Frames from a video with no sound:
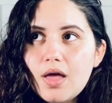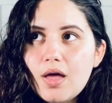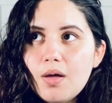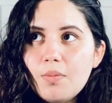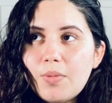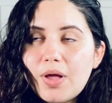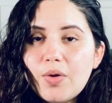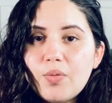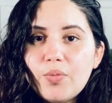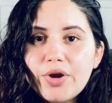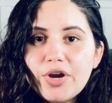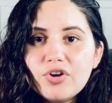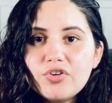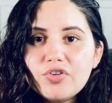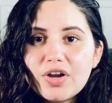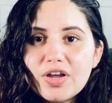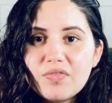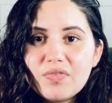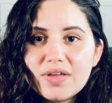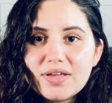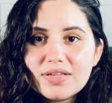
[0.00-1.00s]
My weird
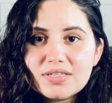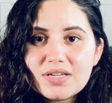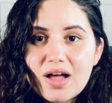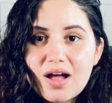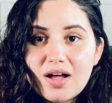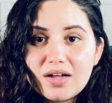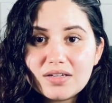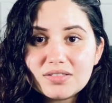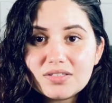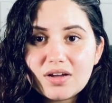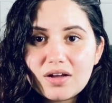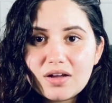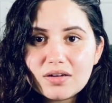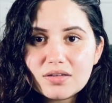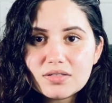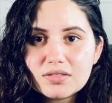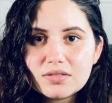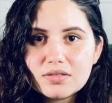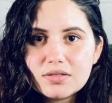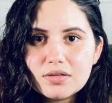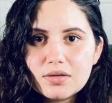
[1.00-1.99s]
craving is hot
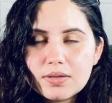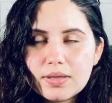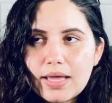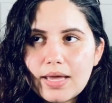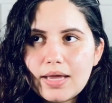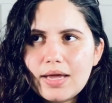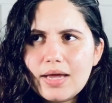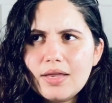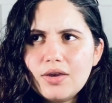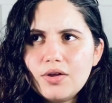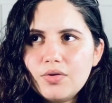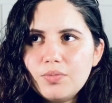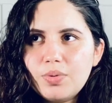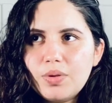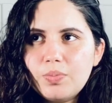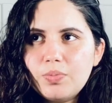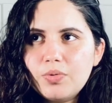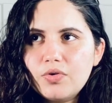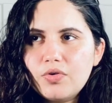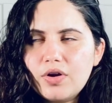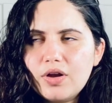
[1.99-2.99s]
dogs. Like, I know
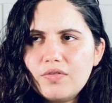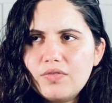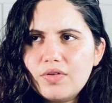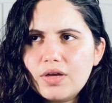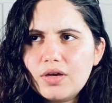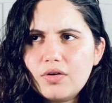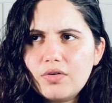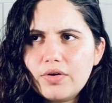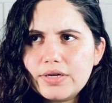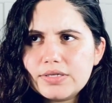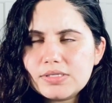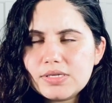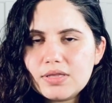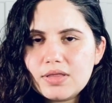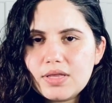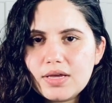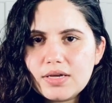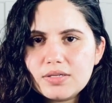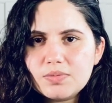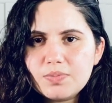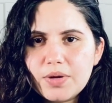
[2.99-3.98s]
people crave like crazy
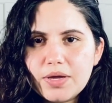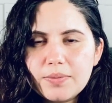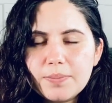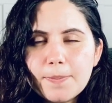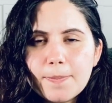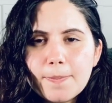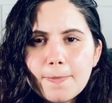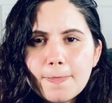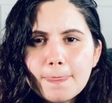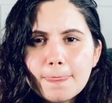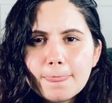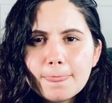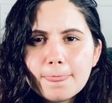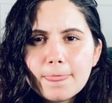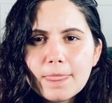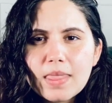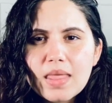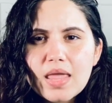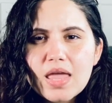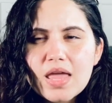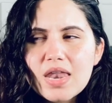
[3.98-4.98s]
things, but
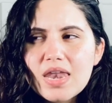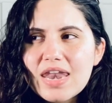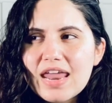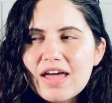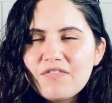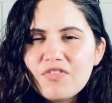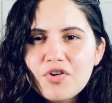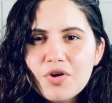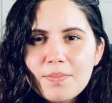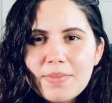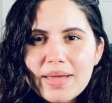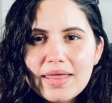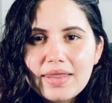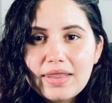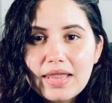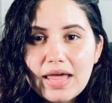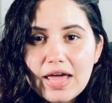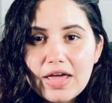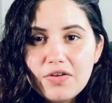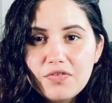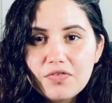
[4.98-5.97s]
never in my
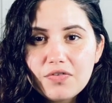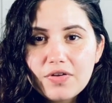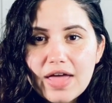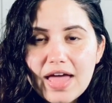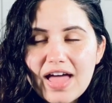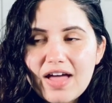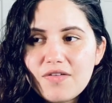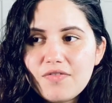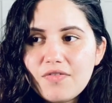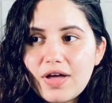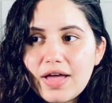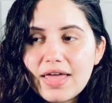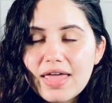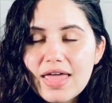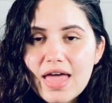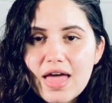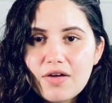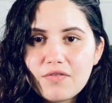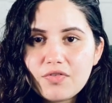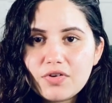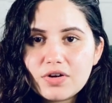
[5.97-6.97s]
life have I
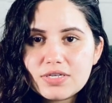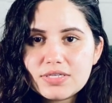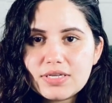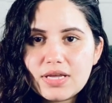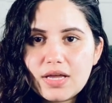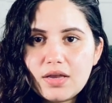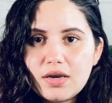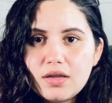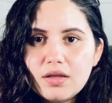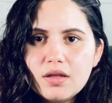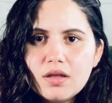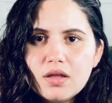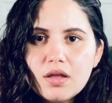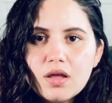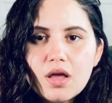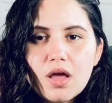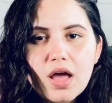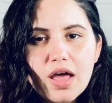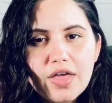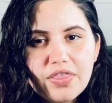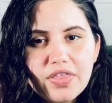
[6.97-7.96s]
ever said,
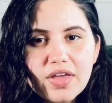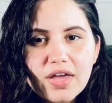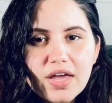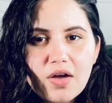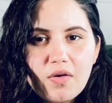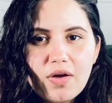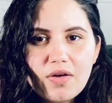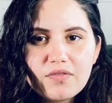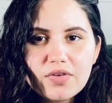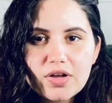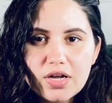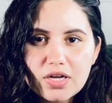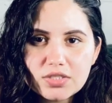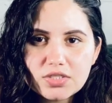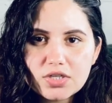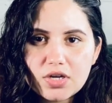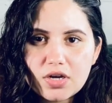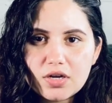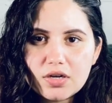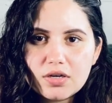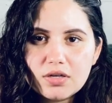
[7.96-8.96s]
I think I'll have a hot
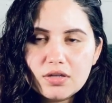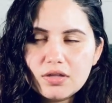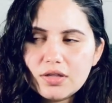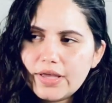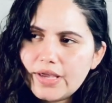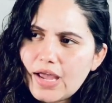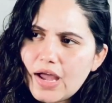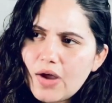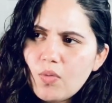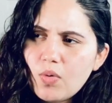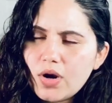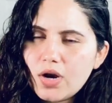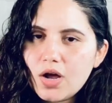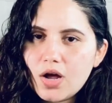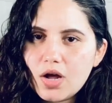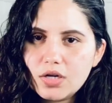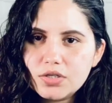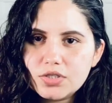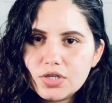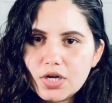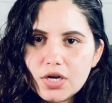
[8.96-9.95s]
dog. Like, I want a
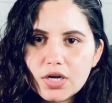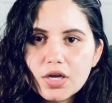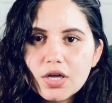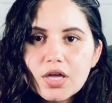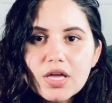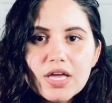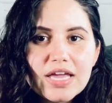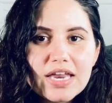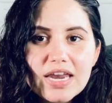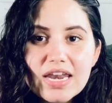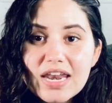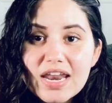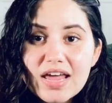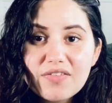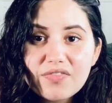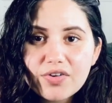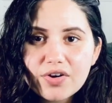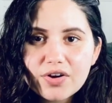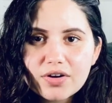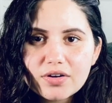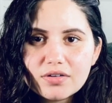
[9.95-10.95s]
hot dog.
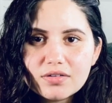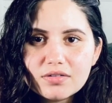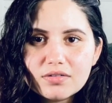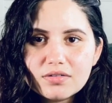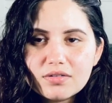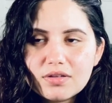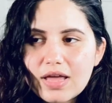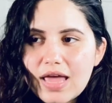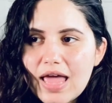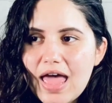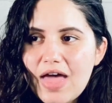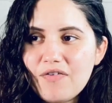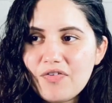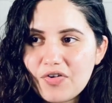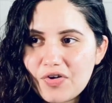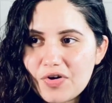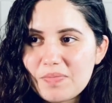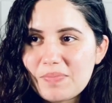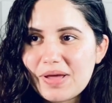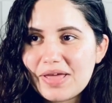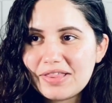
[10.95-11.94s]
Never, ever
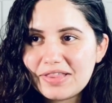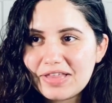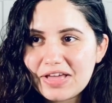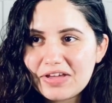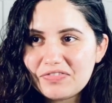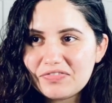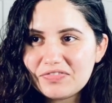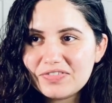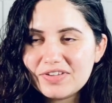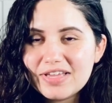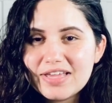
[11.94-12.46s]
in my life.